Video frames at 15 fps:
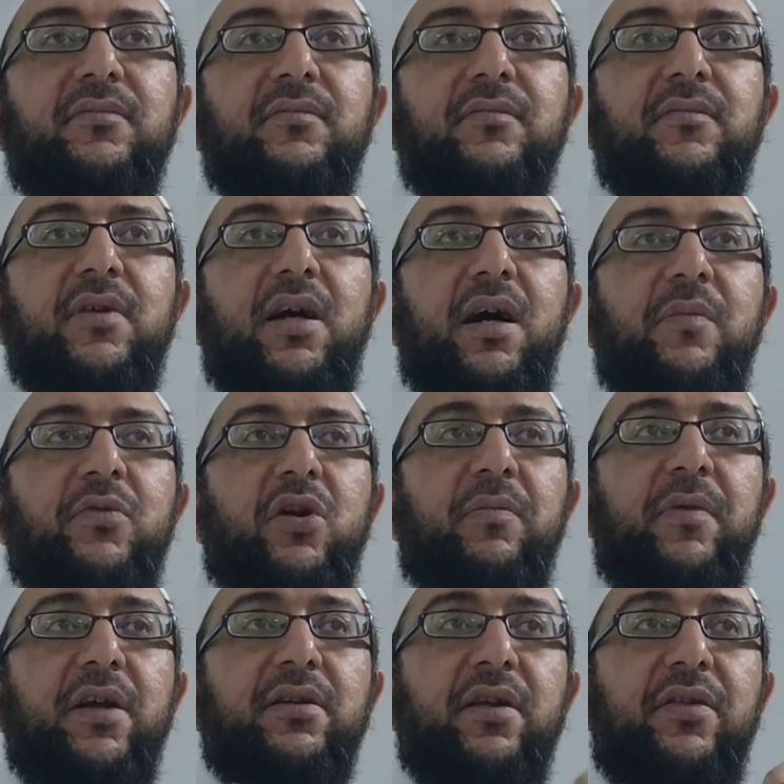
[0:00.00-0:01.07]

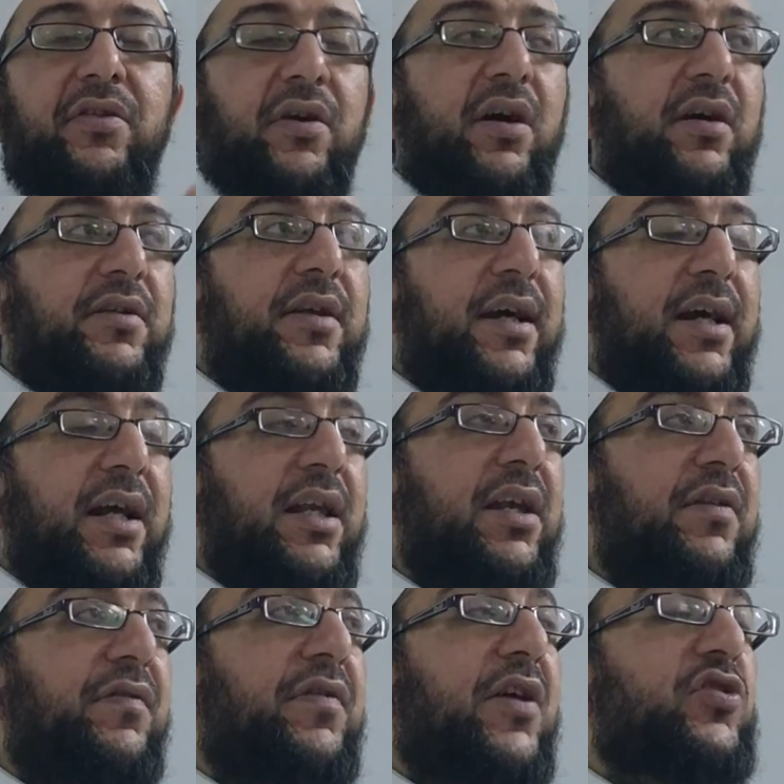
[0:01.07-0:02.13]
Abdurrahman III, the
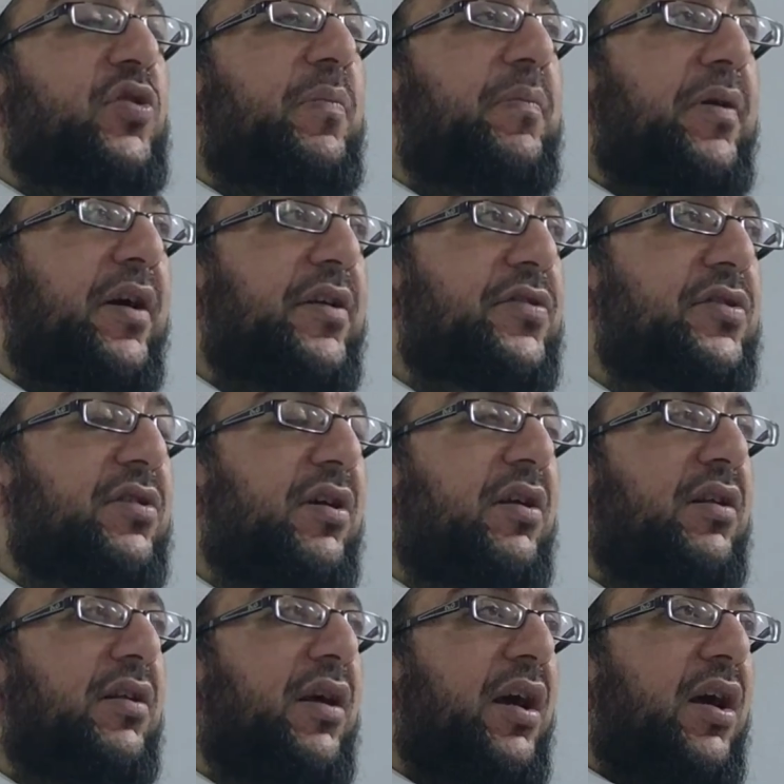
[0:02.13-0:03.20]
Khalif, has a
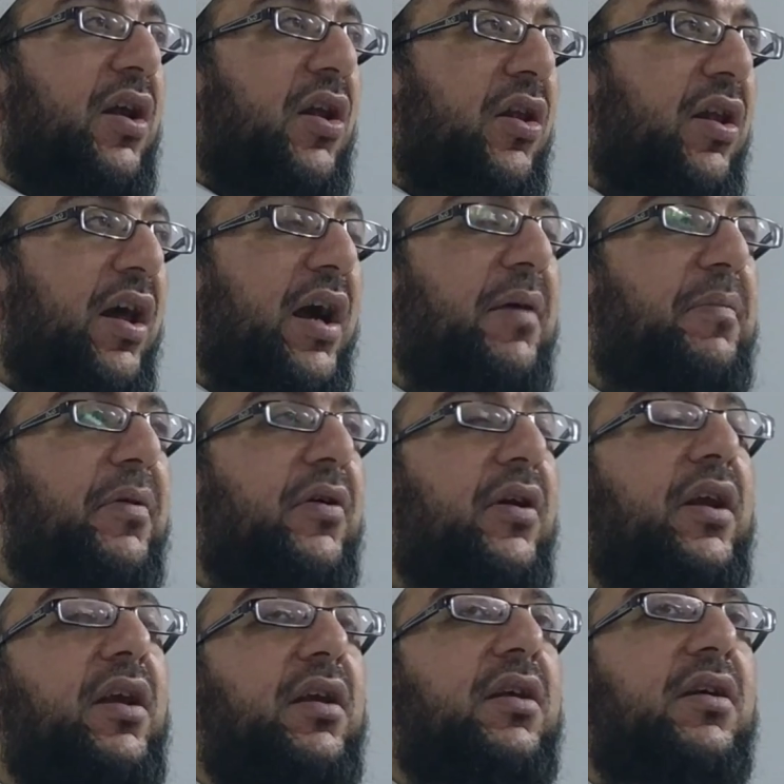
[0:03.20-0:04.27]
personal
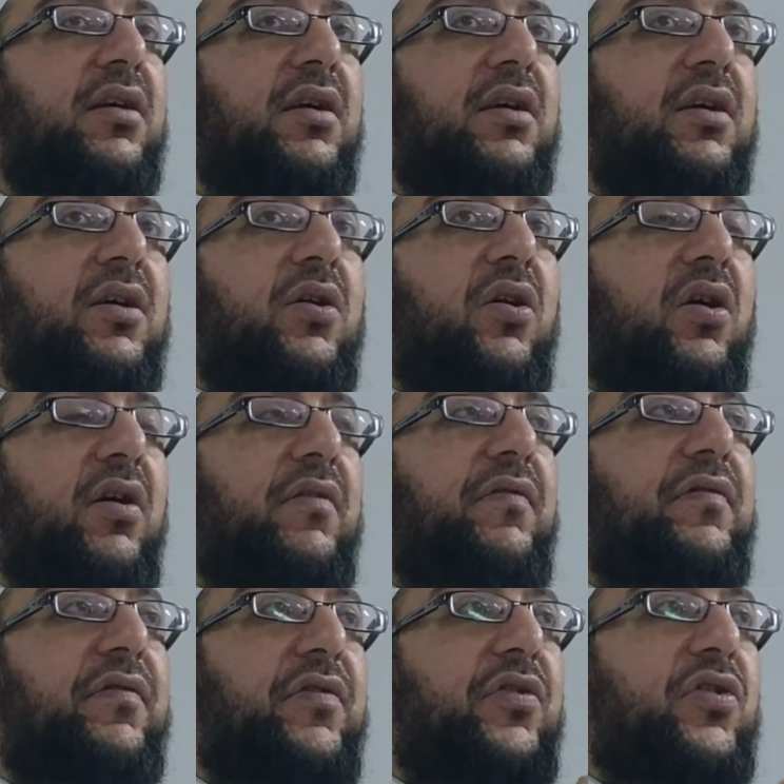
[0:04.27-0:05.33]
library of
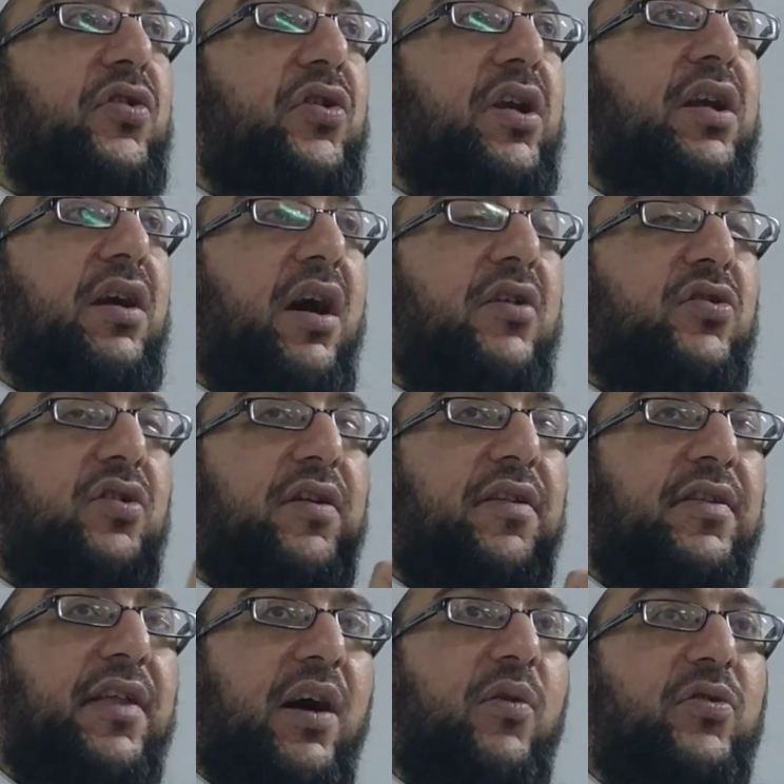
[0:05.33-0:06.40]

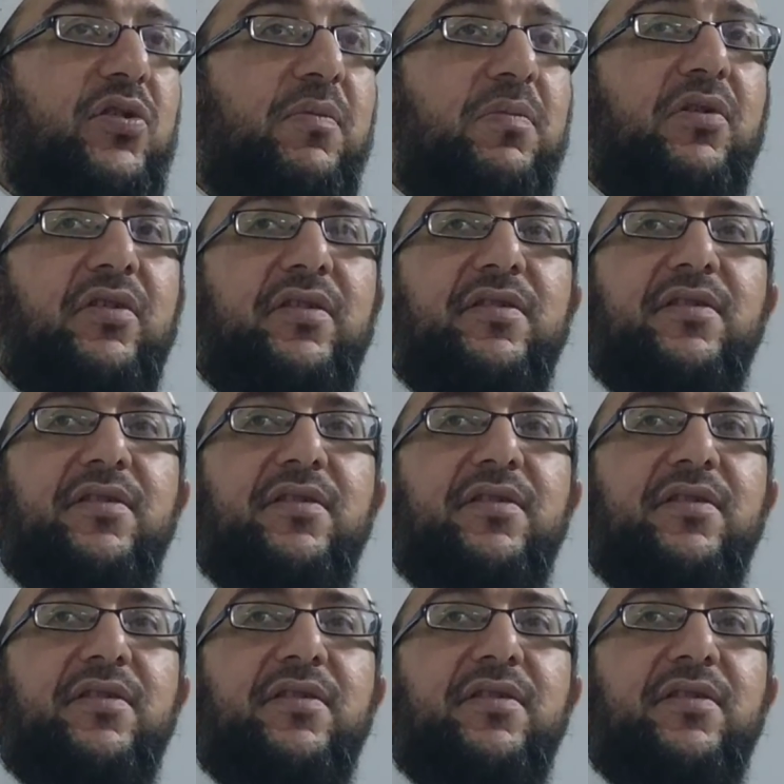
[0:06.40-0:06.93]
300,000 books.